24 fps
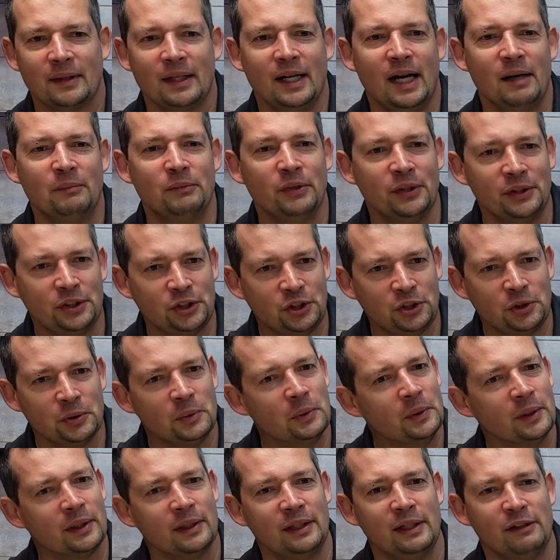I'm not
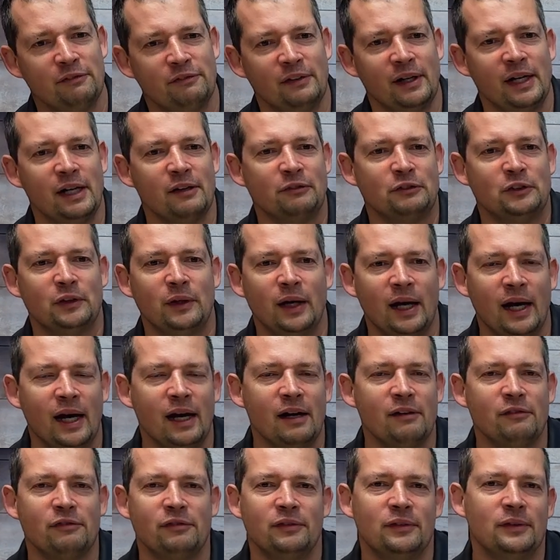sure if I have to
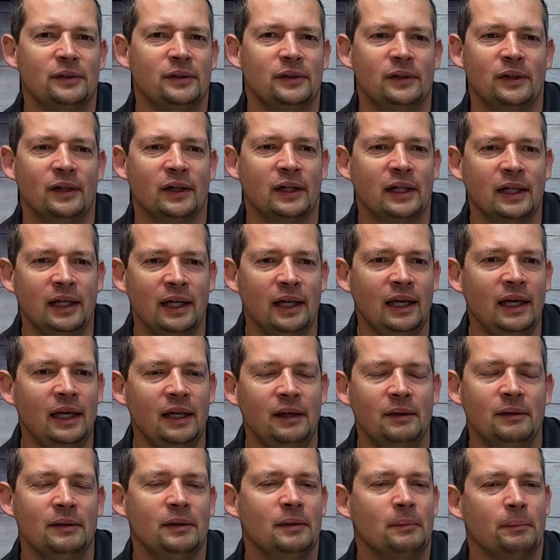have a
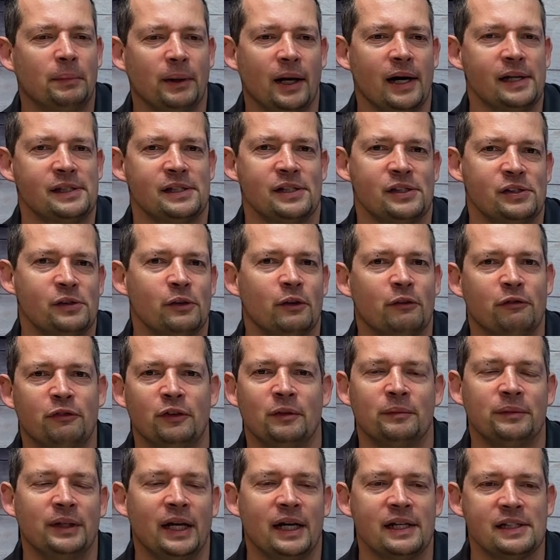K processor
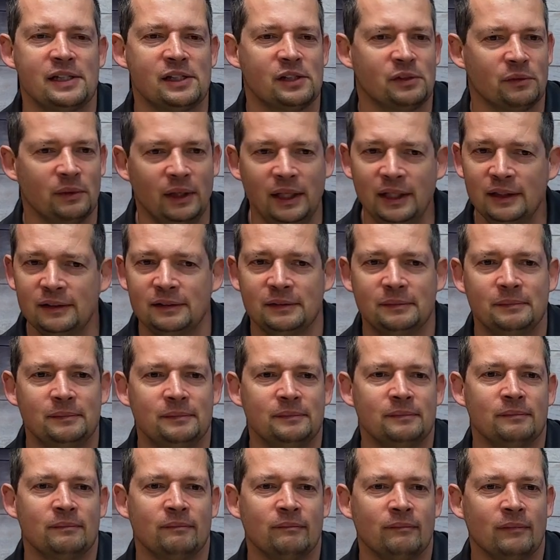from there straight
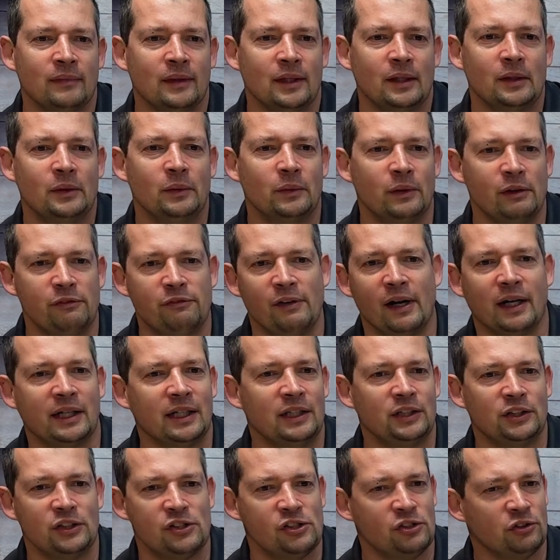or if I
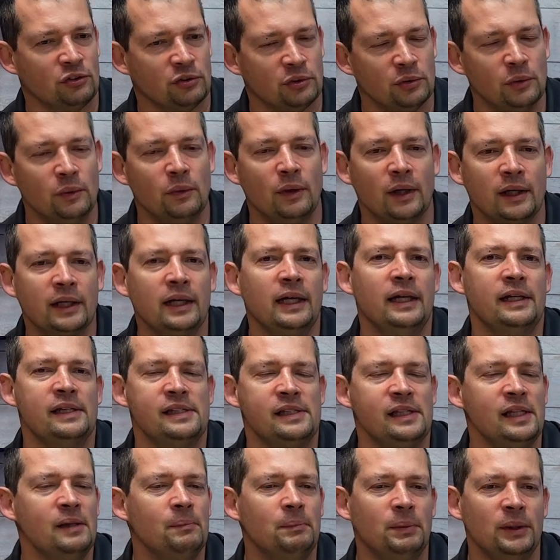can just throw a K
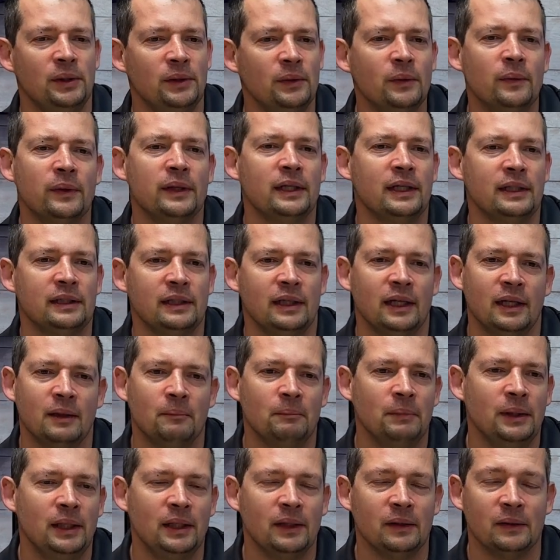CPU in it
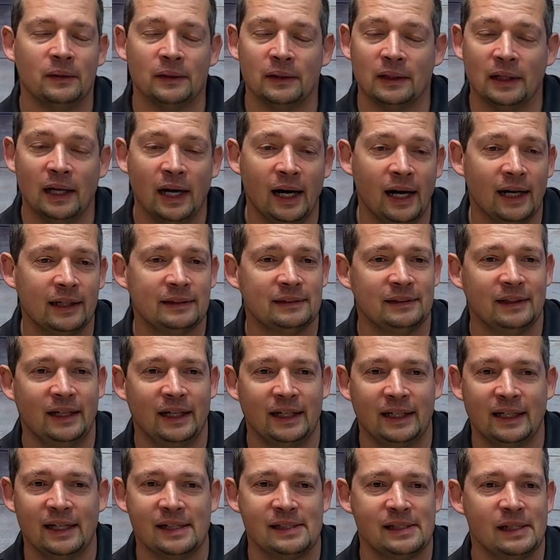and being unlocked.
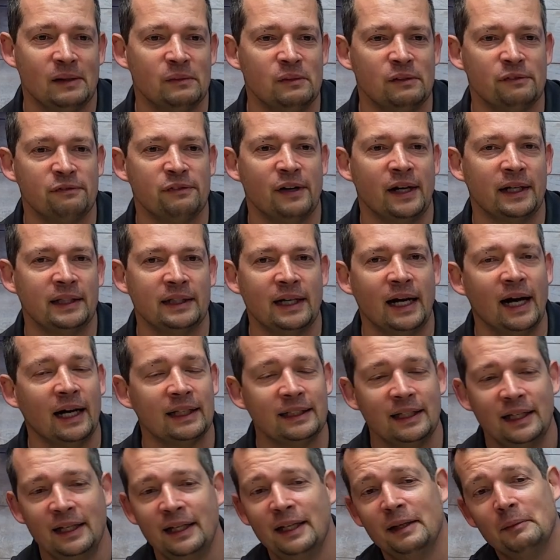I guess I will find
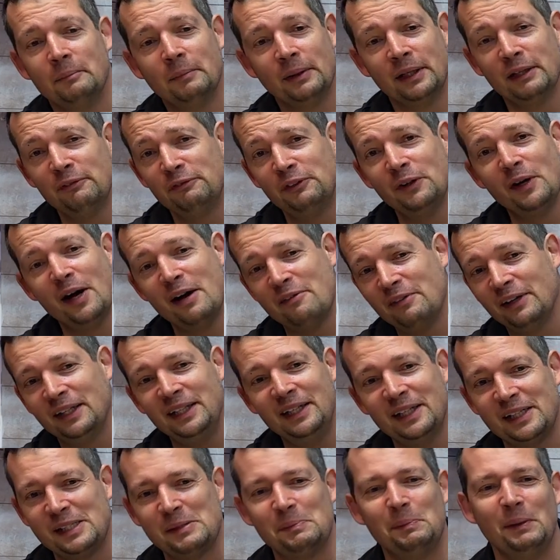out. But if you have
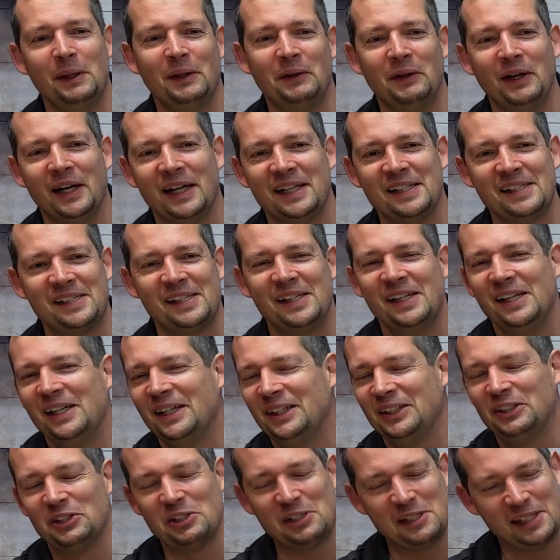any experience,
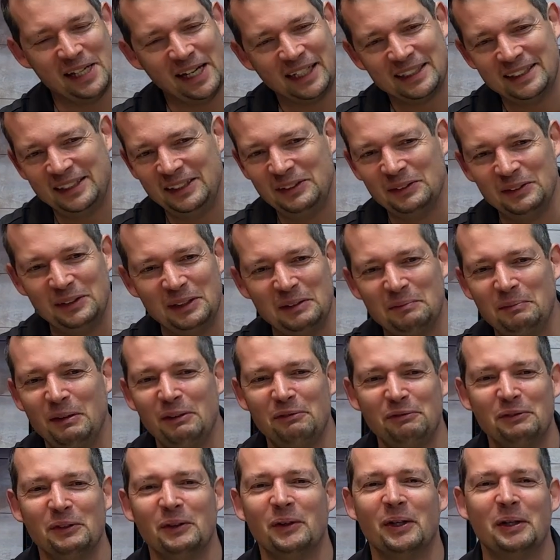just like you did
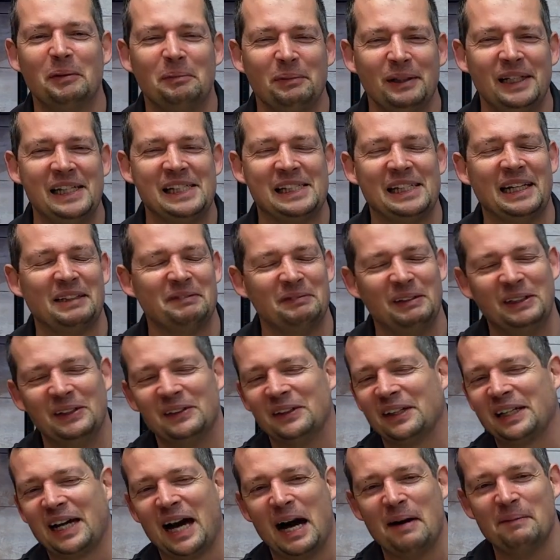before, please let me know in
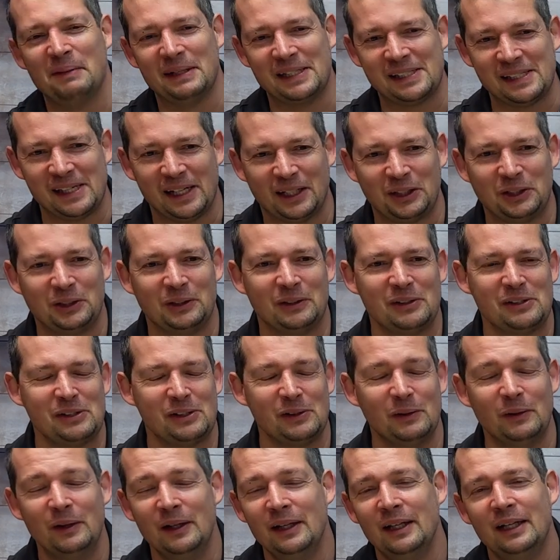the comment section
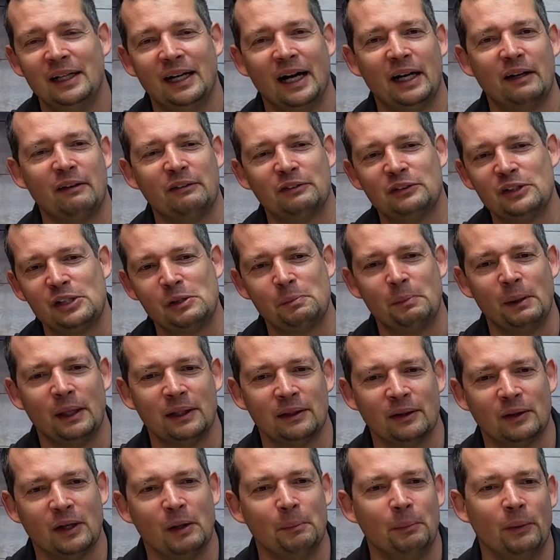so I don't have to spend
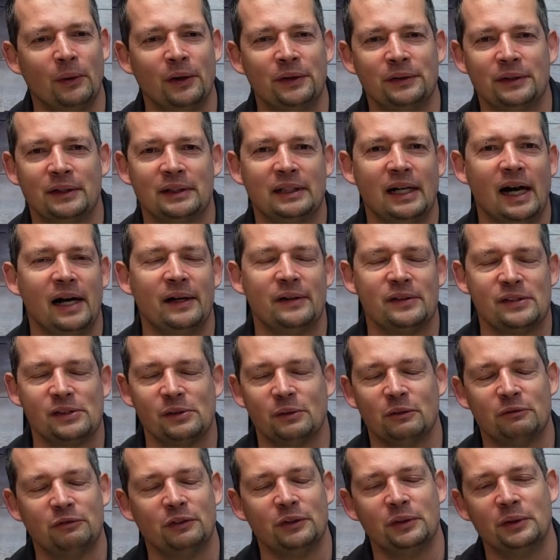a couple hundred dollars
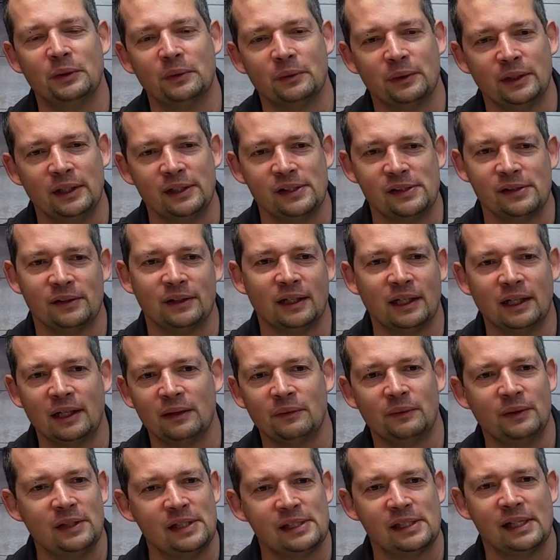on for no reason and
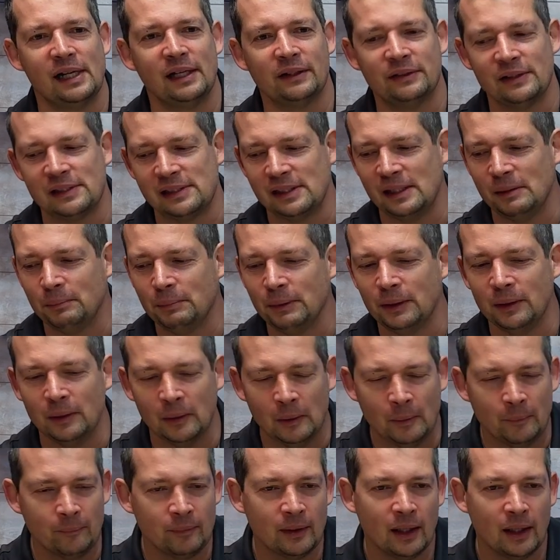then resell the CPU.